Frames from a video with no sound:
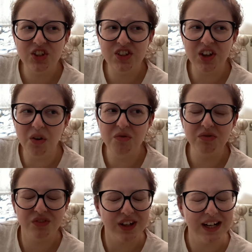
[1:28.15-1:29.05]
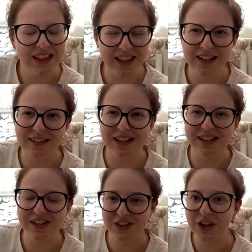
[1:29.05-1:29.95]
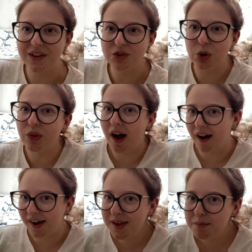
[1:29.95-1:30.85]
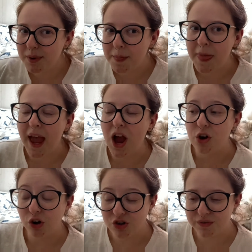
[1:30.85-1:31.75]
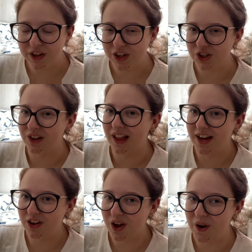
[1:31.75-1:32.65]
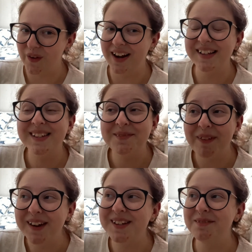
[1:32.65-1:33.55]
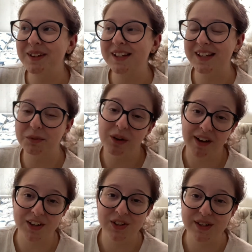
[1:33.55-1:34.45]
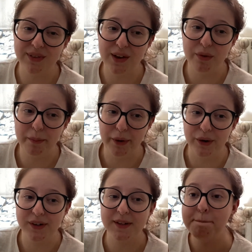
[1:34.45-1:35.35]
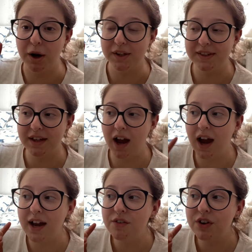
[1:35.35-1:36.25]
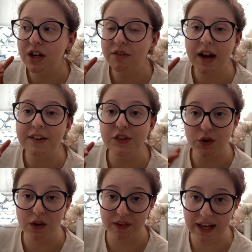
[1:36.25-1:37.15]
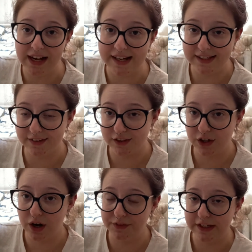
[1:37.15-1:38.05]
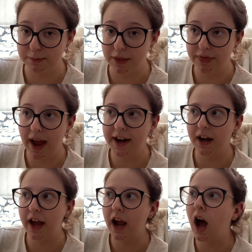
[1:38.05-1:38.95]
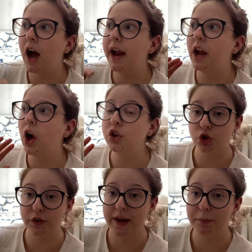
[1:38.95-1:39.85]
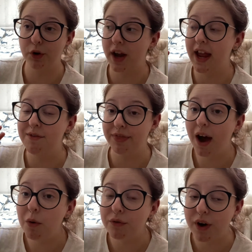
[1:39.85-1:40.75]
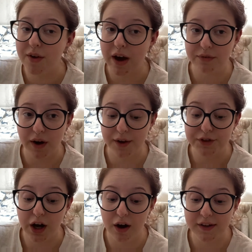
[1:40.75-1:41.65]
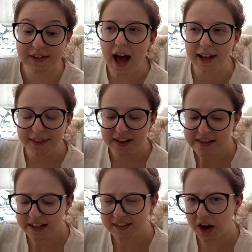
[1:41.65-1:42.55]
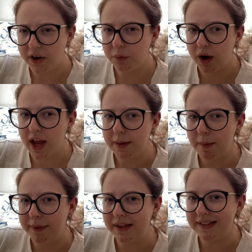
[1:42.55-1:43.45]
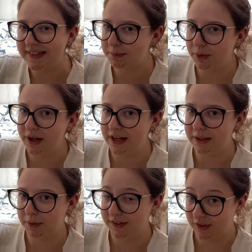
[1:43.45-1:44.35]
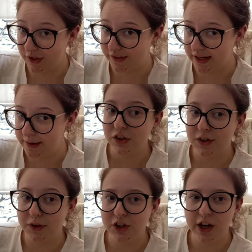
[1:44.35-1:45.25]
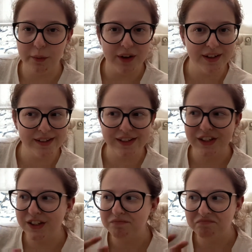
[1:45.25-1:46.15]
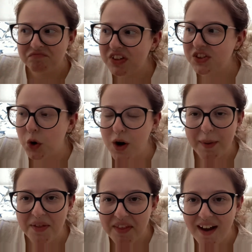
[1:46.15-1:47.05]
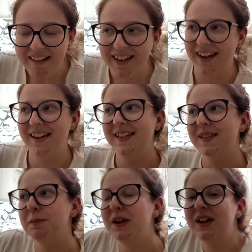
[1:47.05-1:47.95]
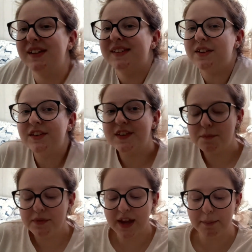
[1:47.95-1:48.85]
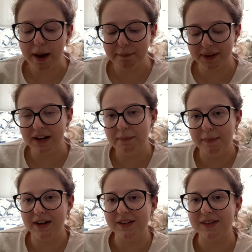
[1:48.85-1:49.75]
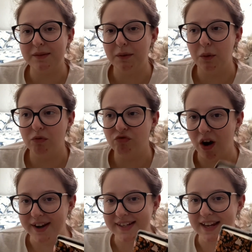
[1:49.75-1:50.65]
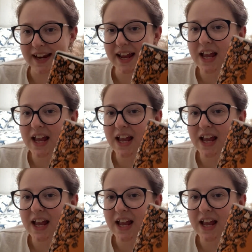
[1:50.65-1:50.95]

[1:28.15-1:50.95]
don't really think that it deserves all the hype. Controversial, I know, and especially because it's one of Ashley's favourite books. But I reread Song of Achilles at the start of this month, and like, I adore that book. I gave that one 5 out of 5 stars, and I think that's kind of why I'm a bit disappointed by Circe. So I just kind of want to talk about that, I guess, because there is something about Madeline Miller's writing